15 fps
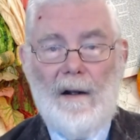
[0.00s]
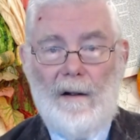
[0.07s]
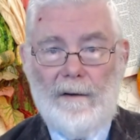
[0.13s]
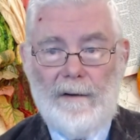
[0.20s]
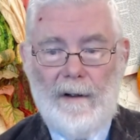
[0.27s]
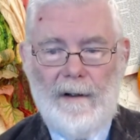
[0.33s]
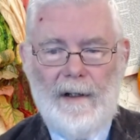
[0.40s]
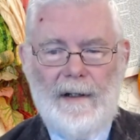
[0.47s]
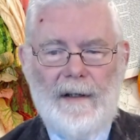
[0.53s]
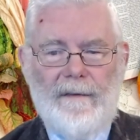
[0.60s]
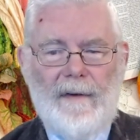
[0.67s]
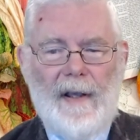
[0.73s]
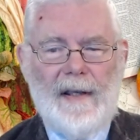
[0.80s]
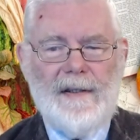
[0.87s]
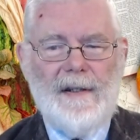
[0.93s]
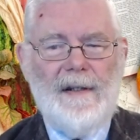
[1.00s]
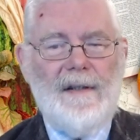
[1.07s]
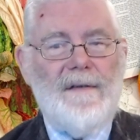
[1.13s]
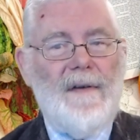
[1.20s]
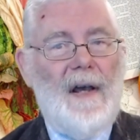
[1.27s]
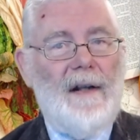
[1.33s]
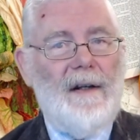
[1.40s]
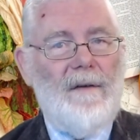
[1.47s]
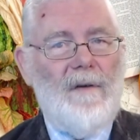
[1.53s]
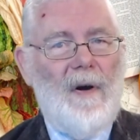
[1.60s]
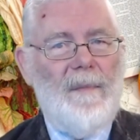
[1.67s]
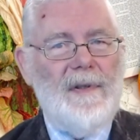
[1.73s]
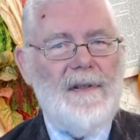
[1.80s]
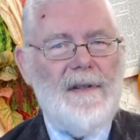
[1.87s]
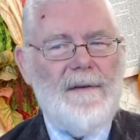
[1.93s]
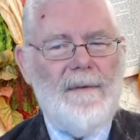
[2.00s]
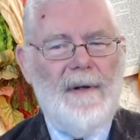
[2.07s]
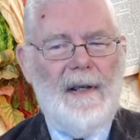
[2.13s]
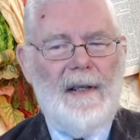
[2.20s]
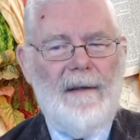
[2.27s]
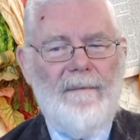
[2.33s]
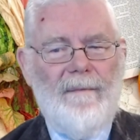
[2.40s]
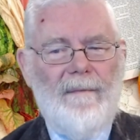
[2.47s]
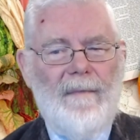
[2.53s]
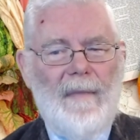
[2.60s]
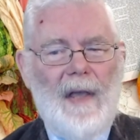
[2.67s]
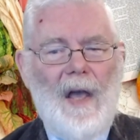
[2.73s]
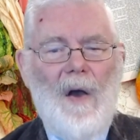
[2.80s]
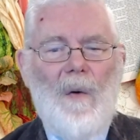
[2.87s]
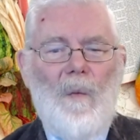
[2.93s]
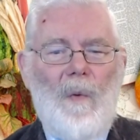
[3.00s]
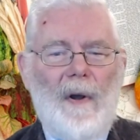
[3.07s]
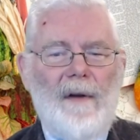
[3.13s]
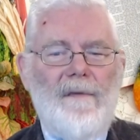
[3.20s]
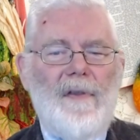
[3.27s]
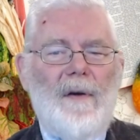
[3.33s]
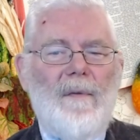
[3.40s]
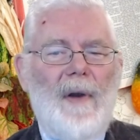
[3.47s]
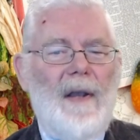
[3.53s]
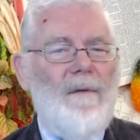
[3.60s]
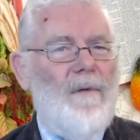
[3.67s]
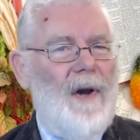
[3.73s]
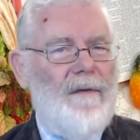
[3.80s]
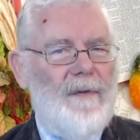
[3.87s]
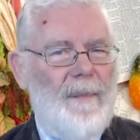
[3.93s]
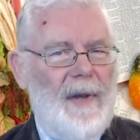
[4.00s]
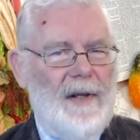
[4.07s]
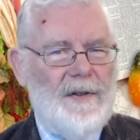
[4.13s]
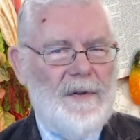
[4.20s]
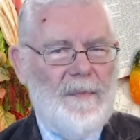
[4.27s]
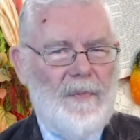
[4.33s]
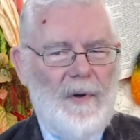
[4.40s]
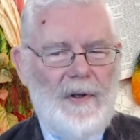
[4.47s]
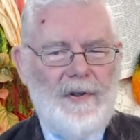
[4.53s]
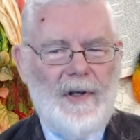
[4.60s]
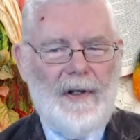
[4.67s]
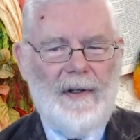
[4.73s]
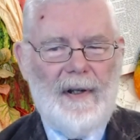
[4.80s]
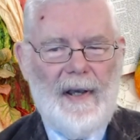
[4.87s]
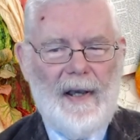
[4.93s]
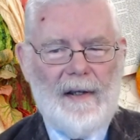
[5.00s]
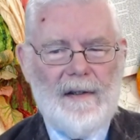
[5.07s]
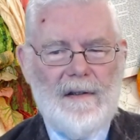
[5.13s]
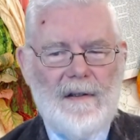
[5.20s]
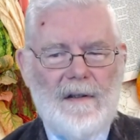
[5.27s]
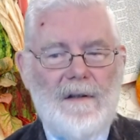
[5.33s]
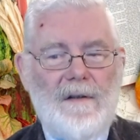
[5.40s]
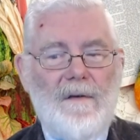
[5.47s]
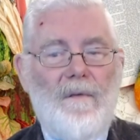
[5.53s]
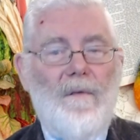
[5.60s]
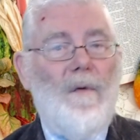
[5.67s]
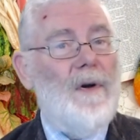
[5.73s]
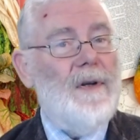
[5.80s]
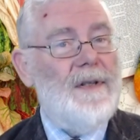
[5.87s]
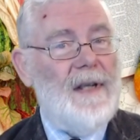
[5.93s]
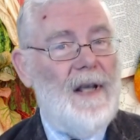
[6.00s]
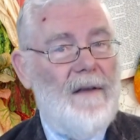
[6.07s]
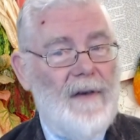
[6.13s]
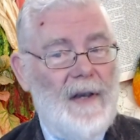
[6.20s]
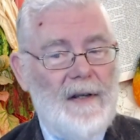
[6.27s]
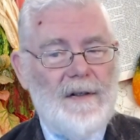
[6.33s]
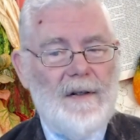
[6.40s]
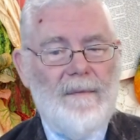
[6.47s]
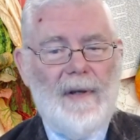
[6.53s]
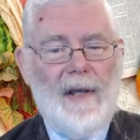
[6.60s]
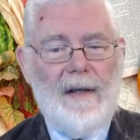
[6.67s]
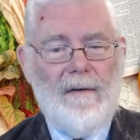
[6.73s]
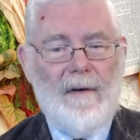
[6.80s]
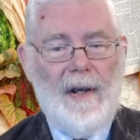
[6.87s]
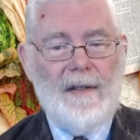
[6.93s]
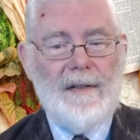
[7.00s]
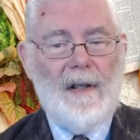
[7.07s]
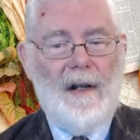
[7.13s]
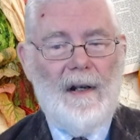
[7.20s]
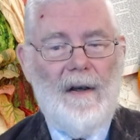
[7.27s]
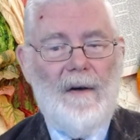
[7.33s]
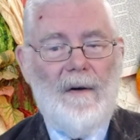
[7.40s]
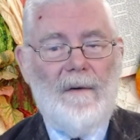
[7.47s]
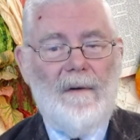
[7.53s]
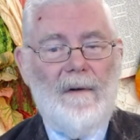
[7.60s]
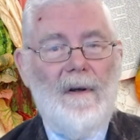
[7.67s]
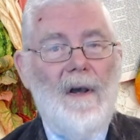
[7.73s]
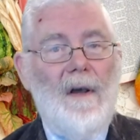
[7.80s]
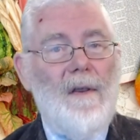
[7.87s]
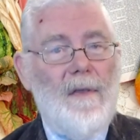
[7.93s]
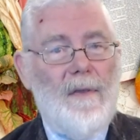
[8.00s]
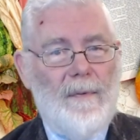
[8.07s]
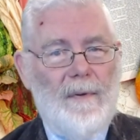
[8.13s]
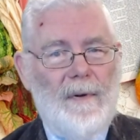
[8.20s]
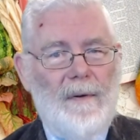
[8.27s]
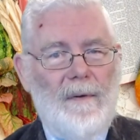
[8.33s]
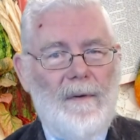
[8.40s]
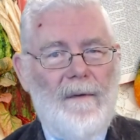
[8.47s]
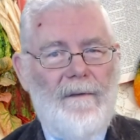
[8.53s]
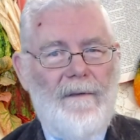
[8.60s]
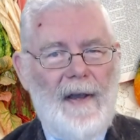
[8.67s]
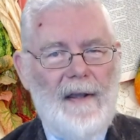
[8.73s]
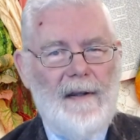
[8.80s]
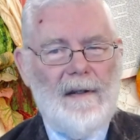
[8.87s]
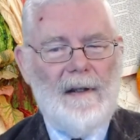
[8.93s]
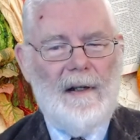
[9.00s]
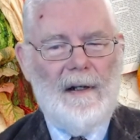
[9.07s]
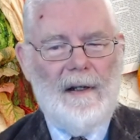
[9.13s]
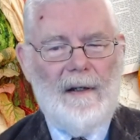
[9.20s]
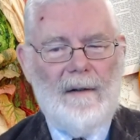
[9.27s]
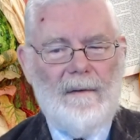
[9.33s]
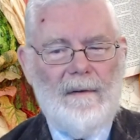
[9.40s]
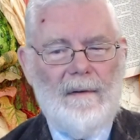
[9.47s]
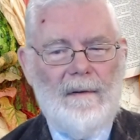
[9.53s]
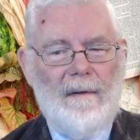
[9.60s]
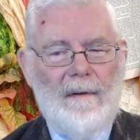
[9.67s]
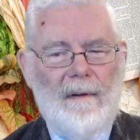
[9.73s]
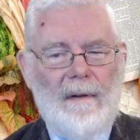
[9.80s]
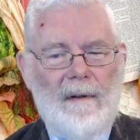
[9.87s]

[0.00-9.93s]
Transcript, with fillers: An alternative lesson is found in Romans 3, one of the great Reformation preaching texts for salvation by grace alone, through faith alone.